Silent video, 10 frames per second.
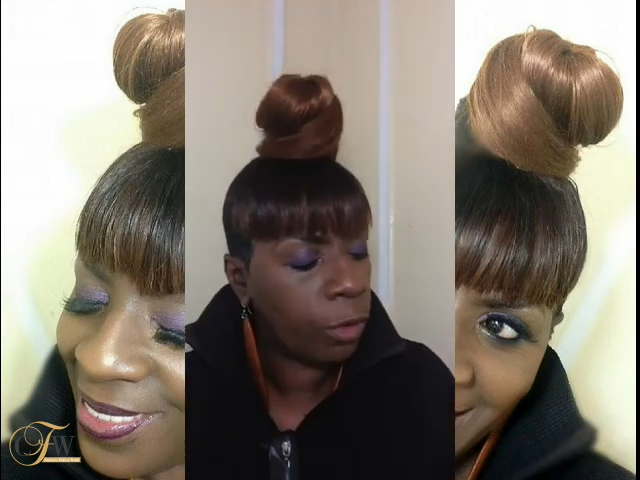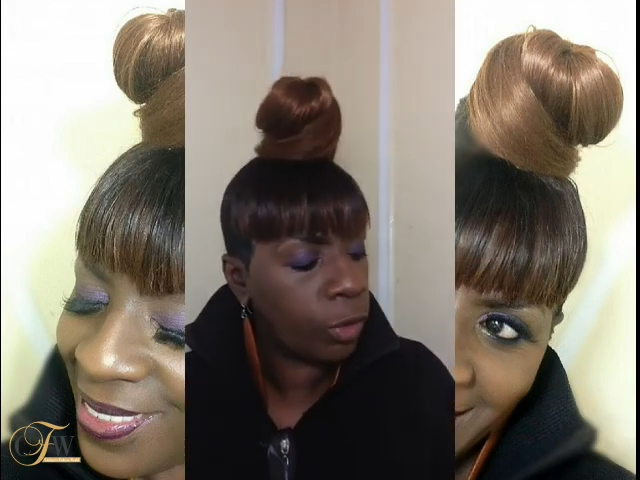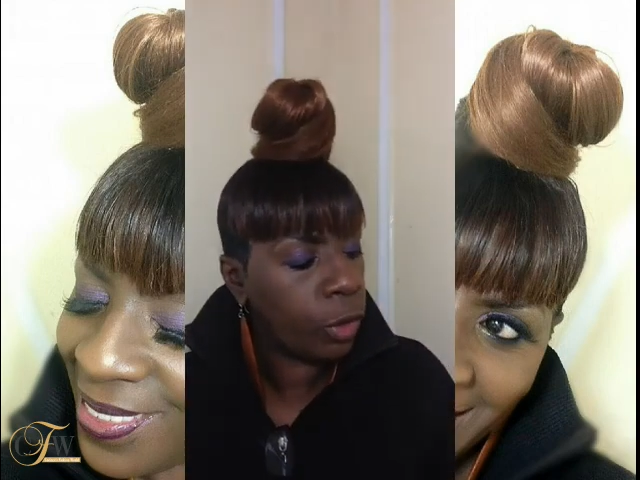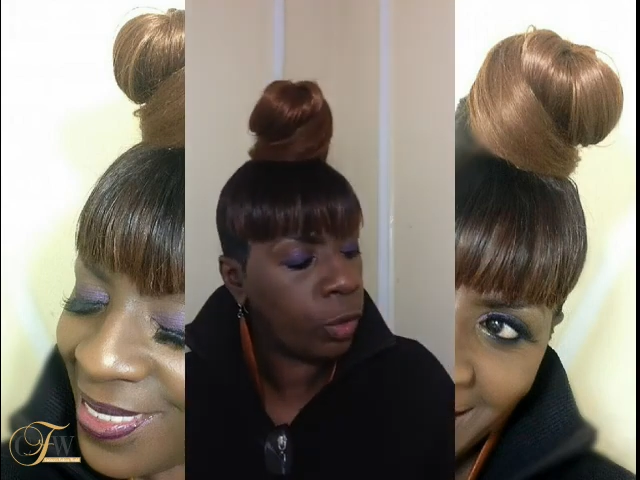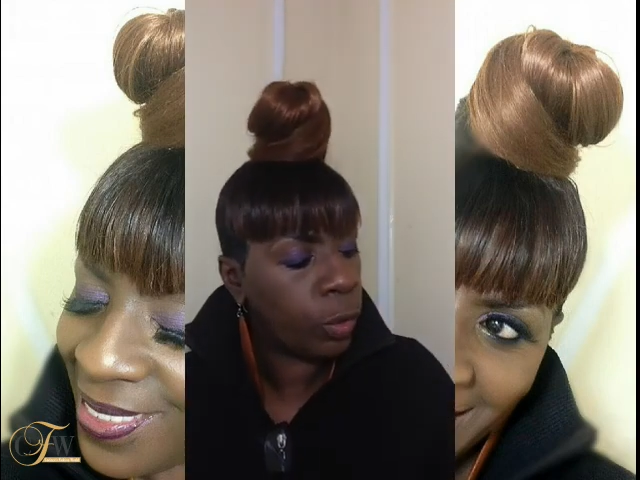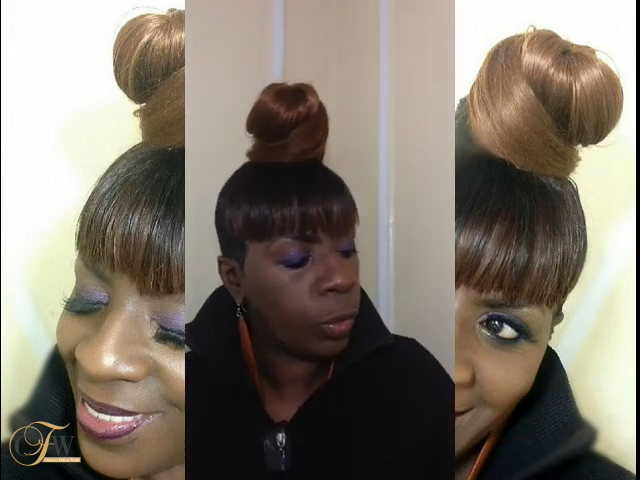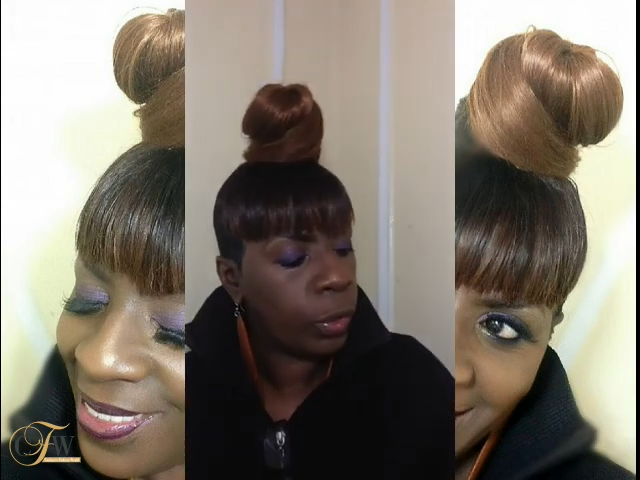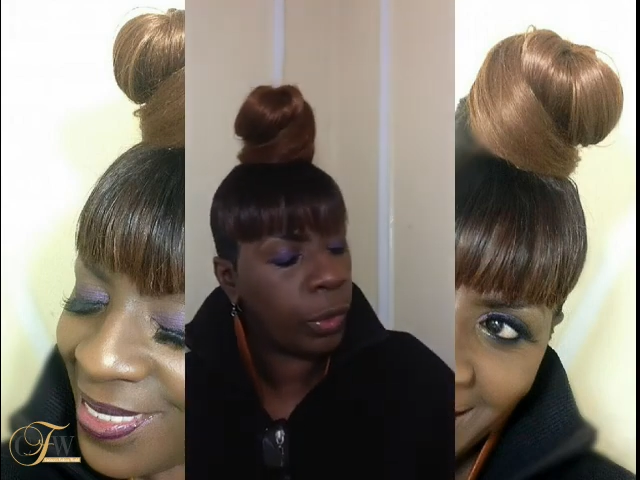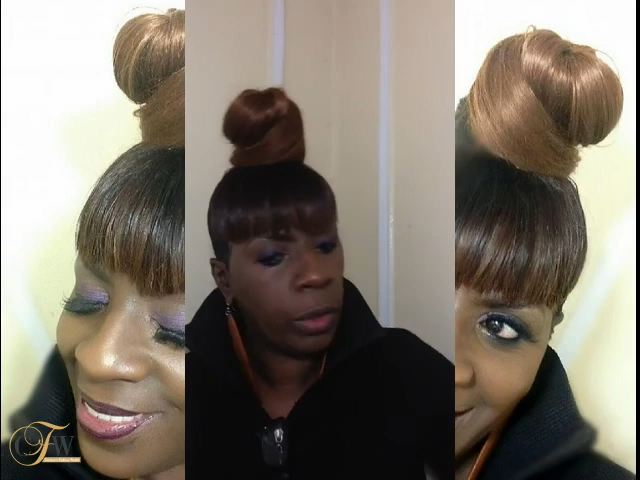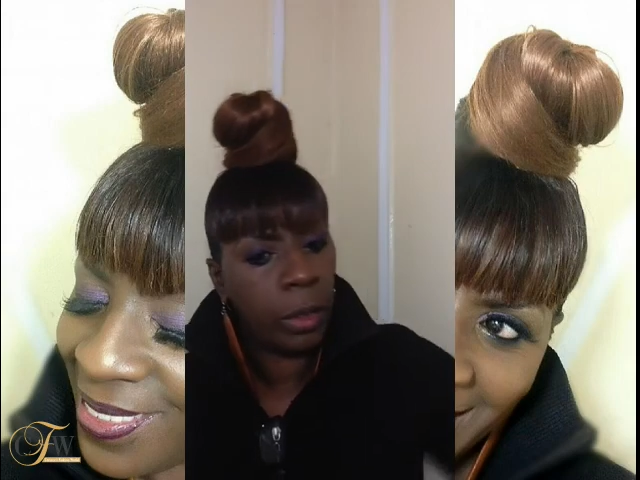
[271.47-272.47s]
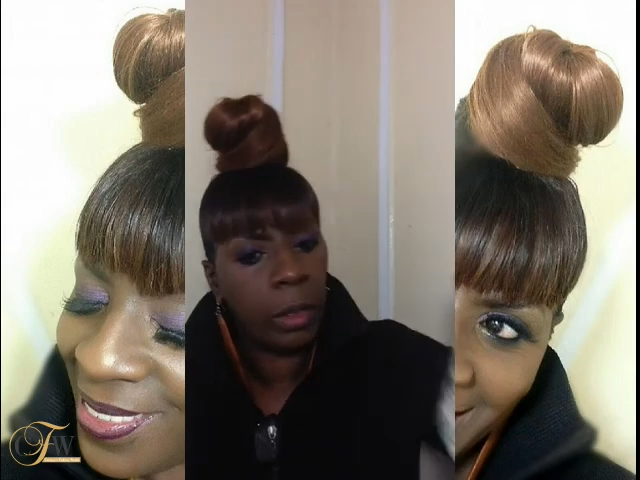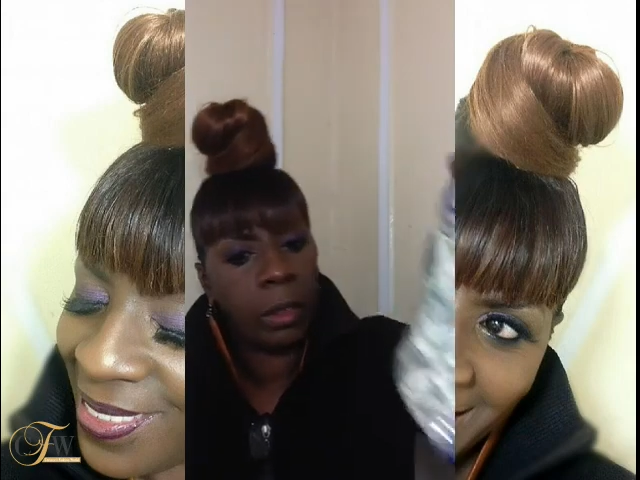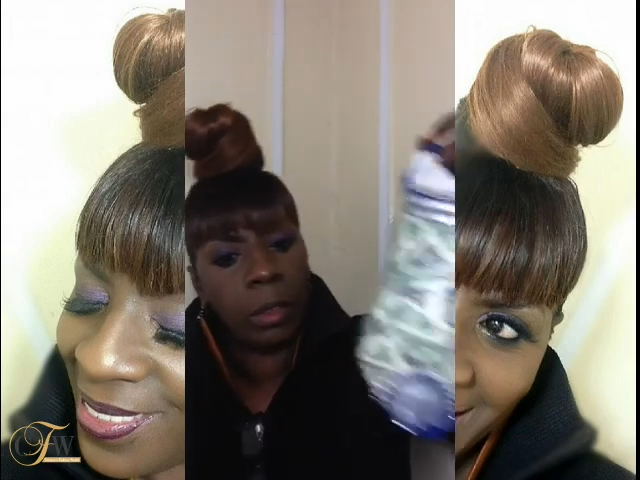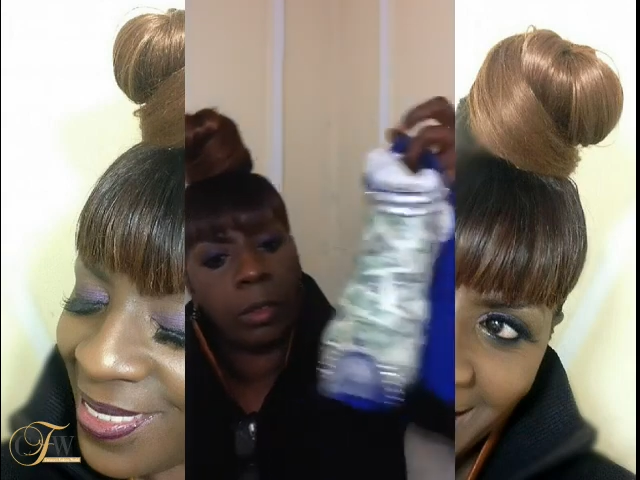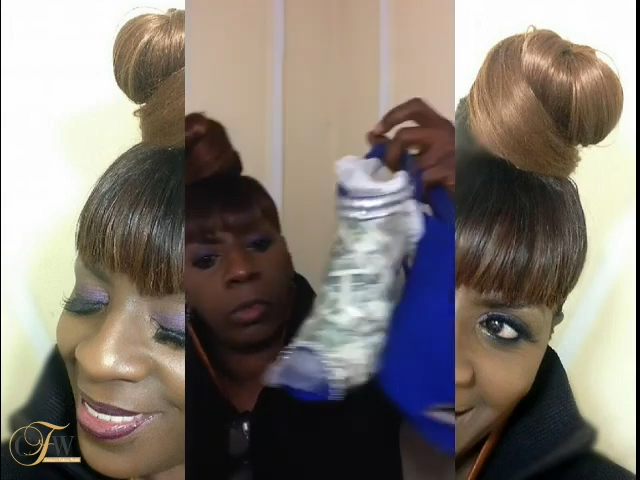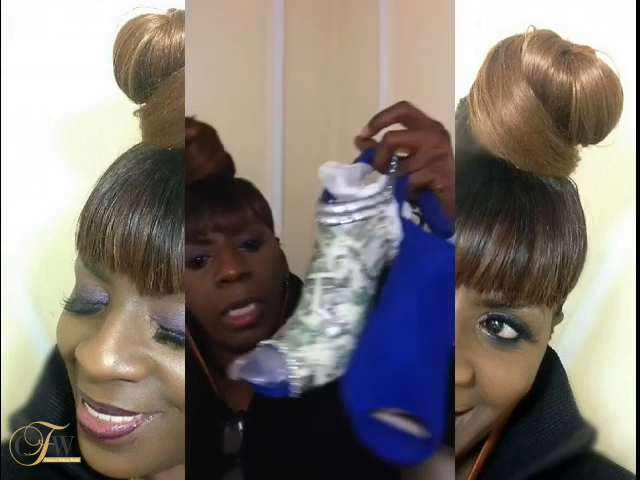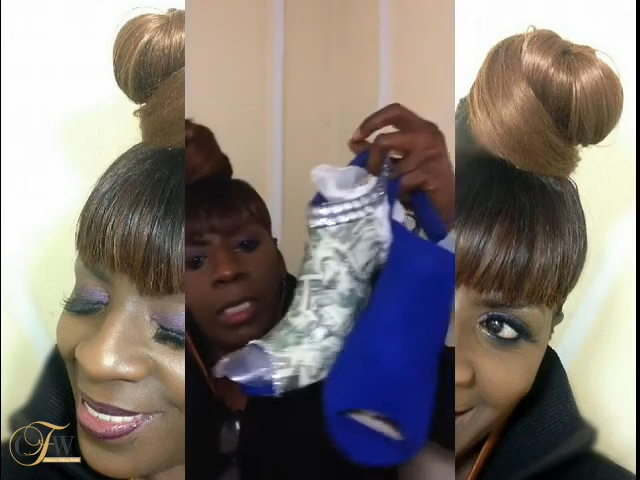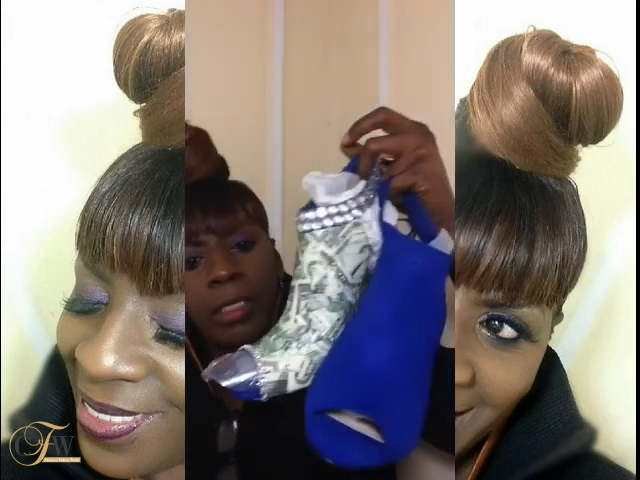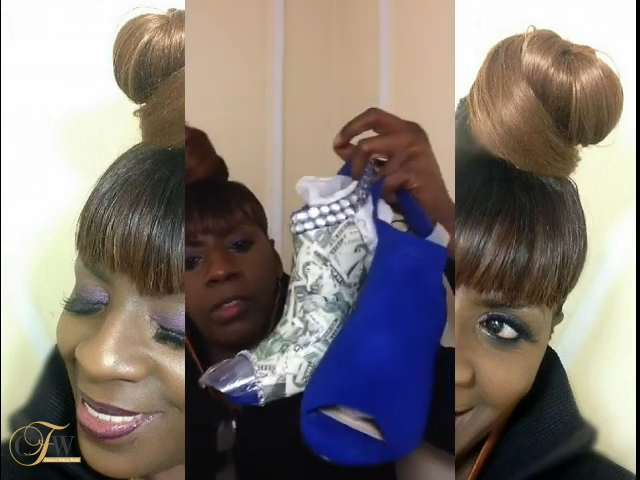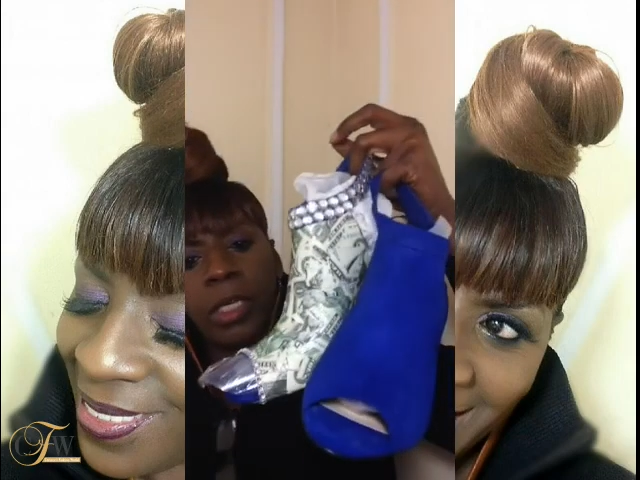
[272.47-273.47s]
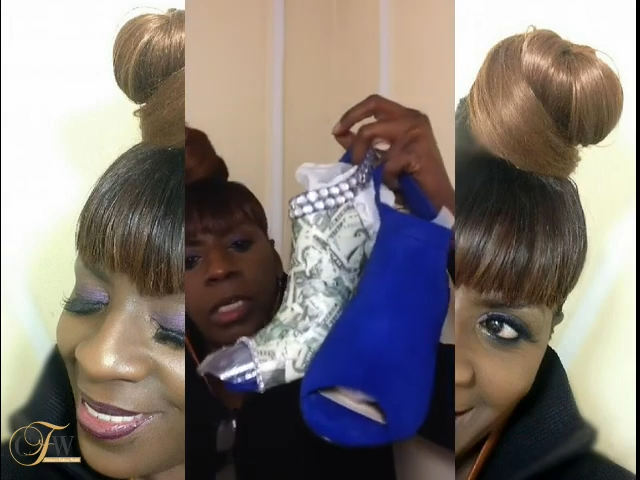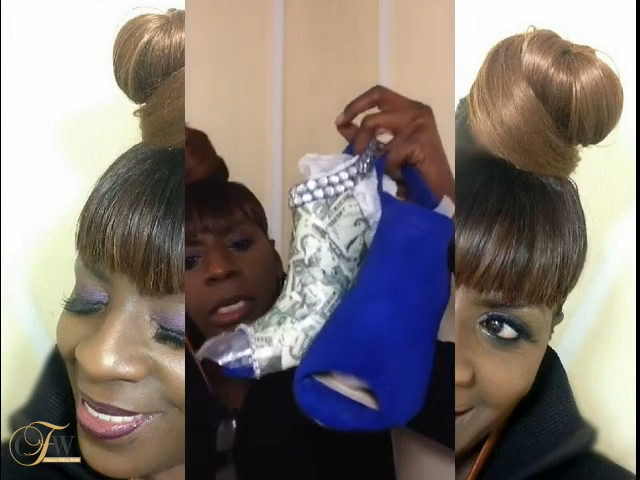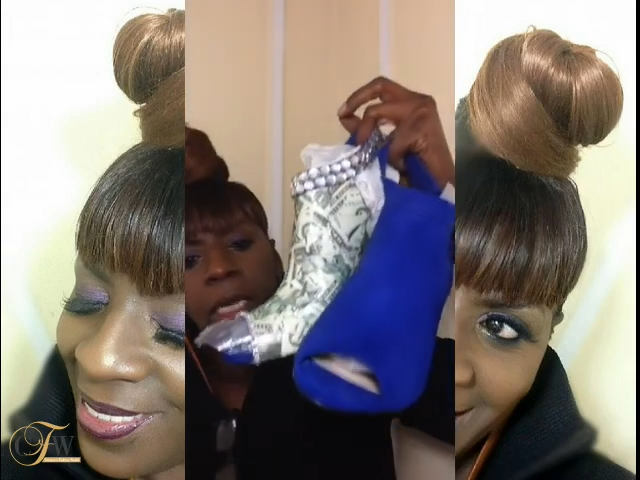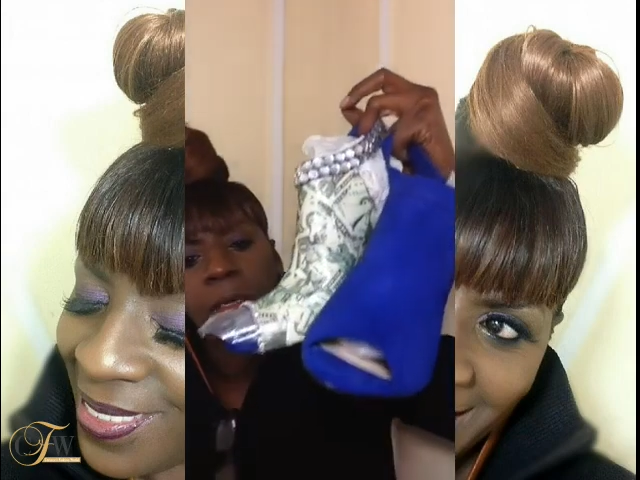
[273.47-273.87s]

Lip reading: shoes. So you guys can check it out.